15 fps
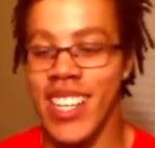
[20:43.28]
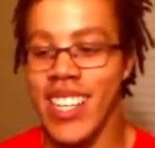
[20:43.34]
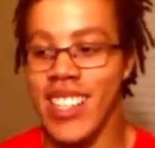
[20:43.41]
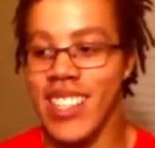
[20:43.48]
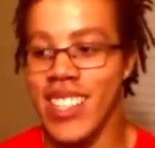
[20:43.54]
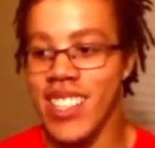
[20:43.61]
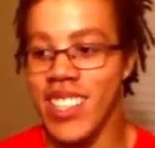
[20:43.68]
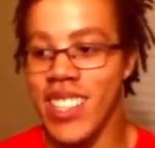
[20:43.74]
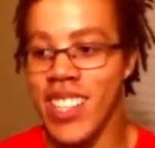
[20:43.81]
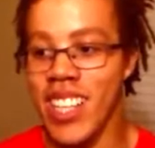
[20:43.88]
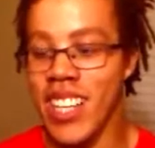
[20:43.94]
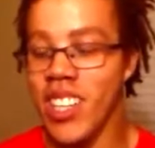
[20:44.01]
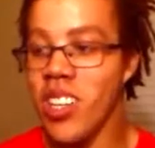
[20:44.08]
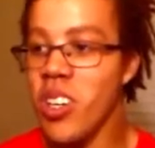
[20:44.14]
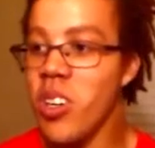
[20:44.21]
like, you're
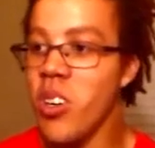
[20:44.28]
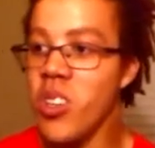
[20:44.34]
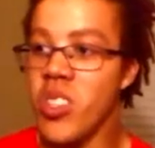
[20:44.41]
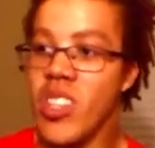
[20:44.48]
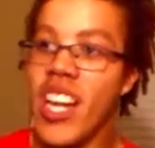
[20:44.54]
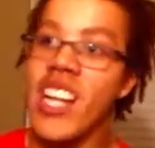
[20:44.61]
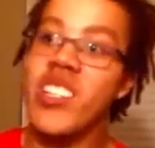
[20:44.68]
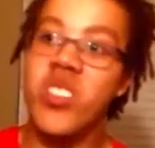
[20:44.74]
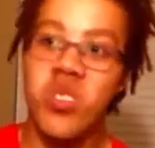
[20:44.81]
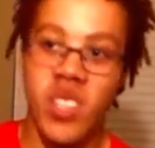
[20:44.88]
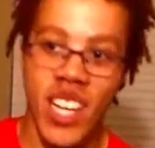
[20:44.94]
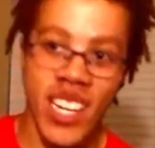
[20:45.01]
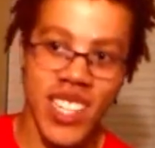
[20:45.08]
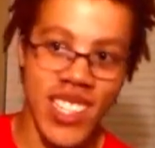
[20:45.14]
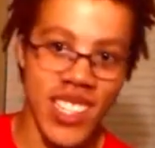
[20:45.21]
like, oh, so that's who
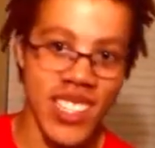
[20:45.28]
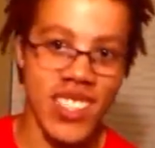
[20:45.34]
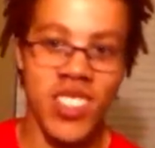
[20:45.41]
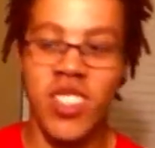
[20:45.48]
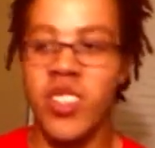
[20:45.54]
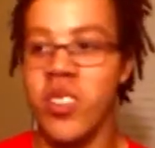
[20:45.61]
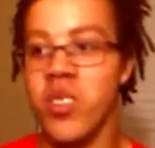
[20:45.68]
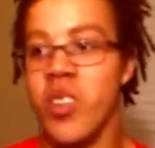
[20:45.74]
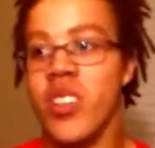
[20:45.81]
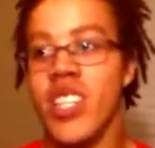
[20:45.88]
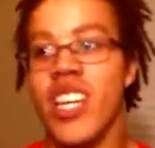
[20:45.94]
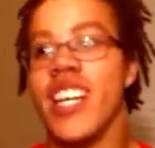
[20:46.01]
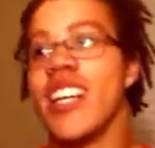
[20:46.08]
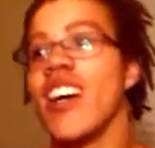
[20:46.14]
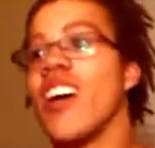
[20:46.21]
that is. Oh,
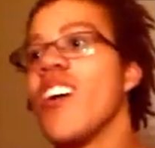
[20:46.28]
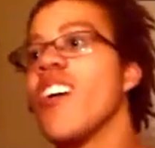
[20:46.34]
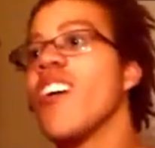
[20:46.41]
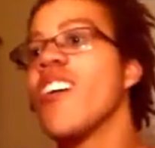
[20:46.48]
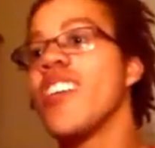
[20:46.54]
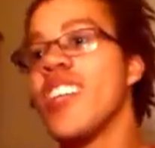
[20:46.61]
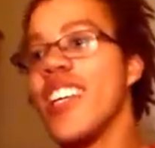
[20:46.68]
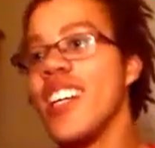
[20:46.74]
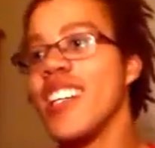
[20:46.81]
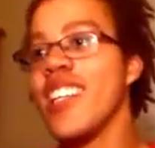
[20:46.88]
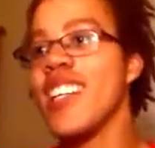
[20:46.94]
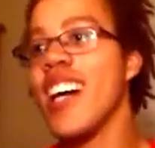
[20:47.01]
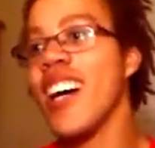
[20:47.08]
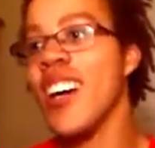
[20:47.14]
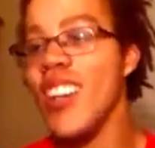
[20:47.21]
okay. Oh,
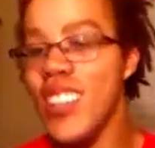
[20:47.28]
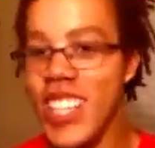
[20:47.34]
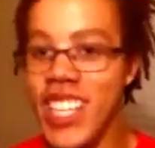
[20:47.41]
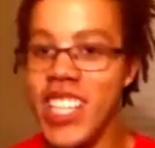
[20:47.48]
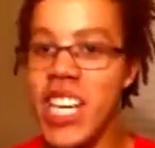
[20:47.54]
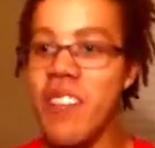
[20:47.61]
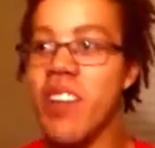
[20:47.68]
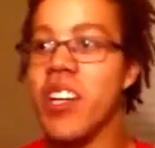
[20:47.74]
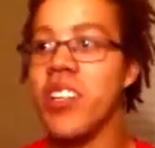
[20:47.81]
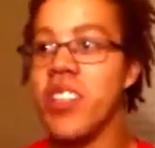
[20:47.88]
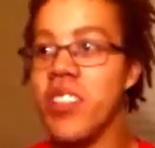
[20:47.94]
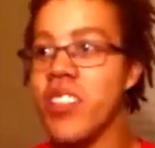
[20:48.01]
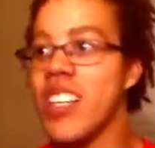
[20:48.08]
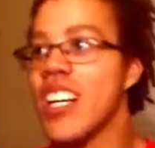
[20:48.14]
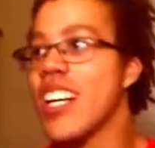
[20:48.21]
yeah, I heard that name, I
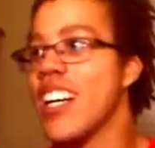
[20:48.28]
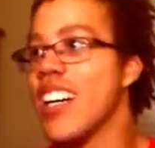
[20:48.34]
know.